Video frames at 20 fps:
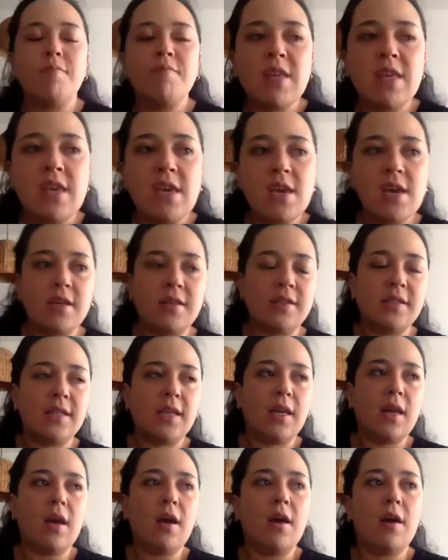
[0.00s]
Yes,
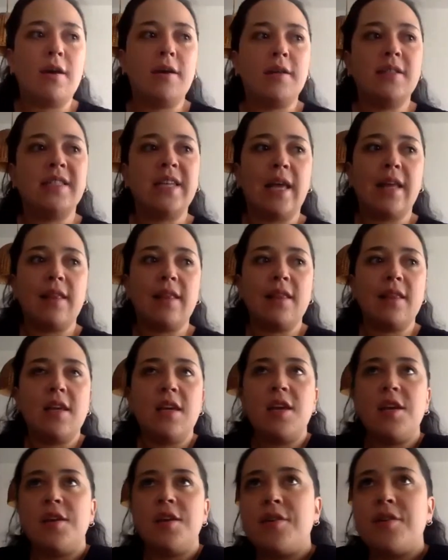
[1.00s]
sadly
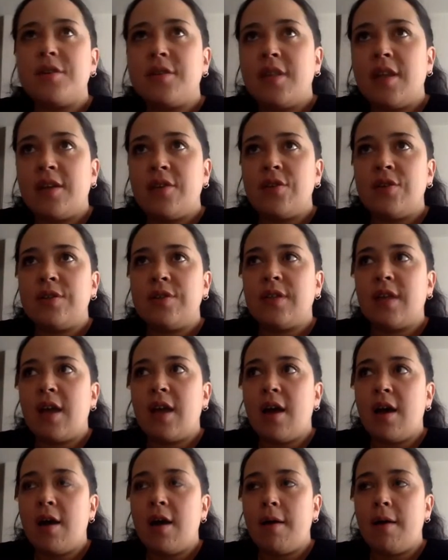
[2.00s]
here there is
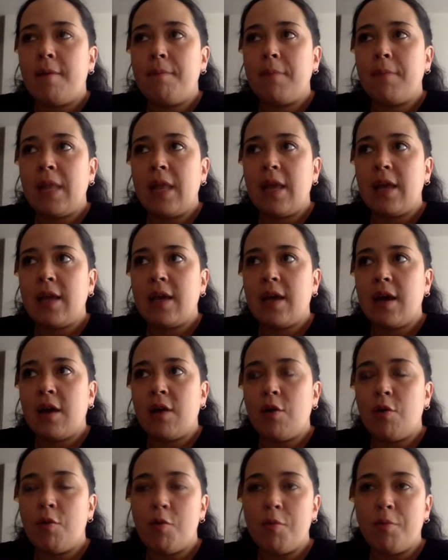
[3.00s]
like a
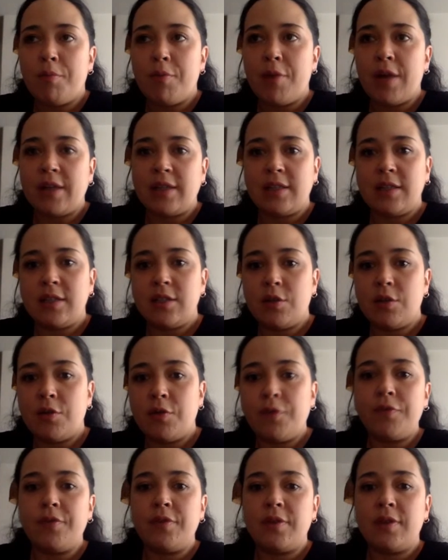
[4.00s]
common practice
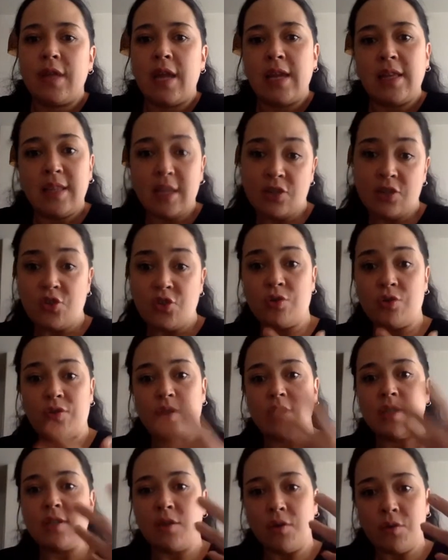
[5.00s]
of take the
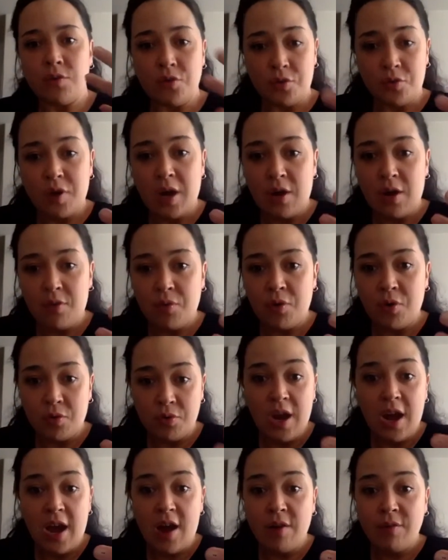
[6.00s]
justice on your
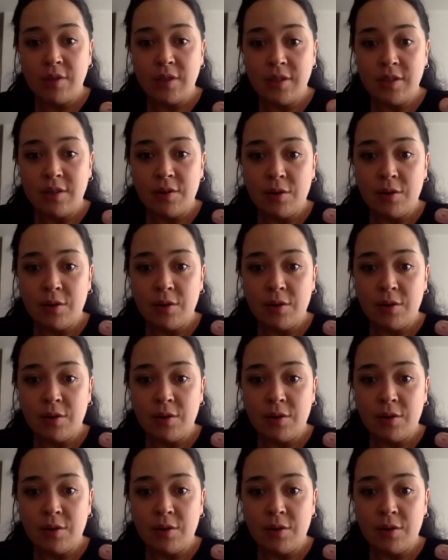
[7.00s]
own hand,